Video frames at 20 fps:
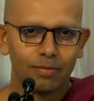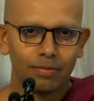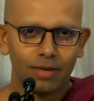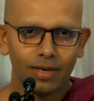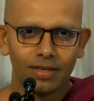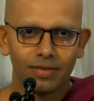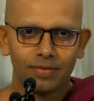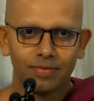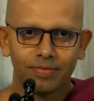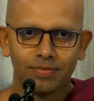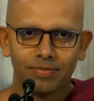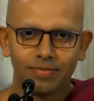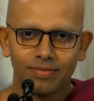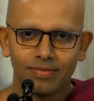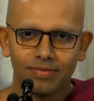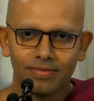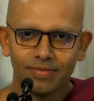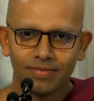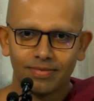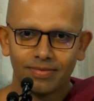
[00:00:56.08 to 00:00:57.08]
But
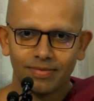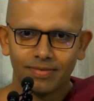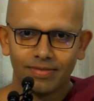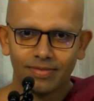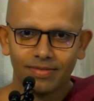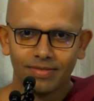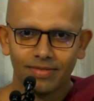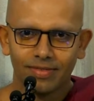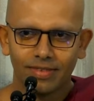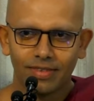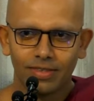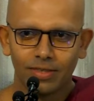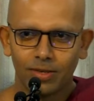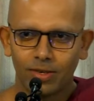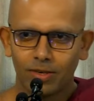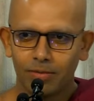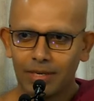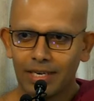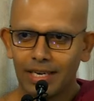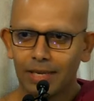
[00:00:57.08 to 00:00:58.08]
it's
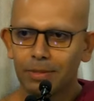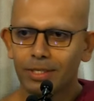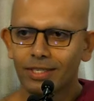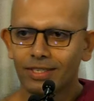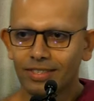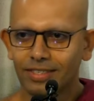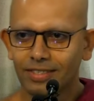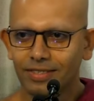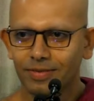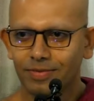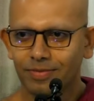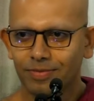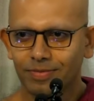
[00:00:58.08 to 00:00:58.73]
going to be limited.